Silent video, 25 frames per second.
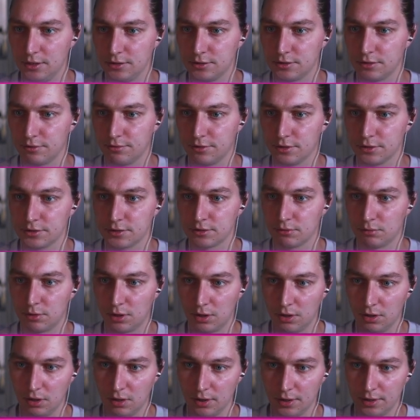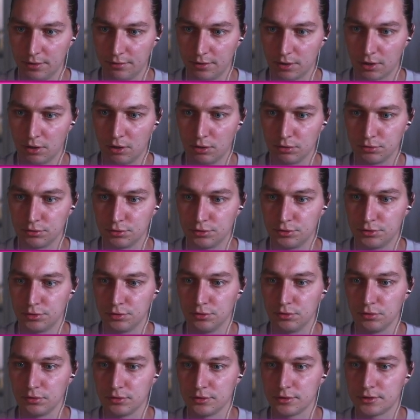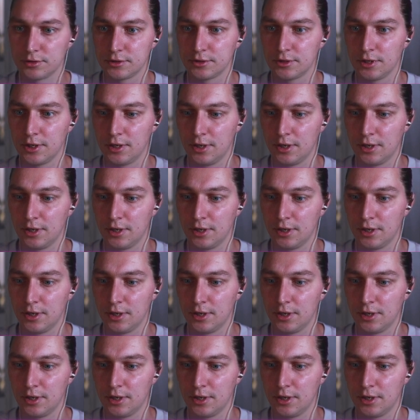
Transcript: So first of all, if you go to Tools,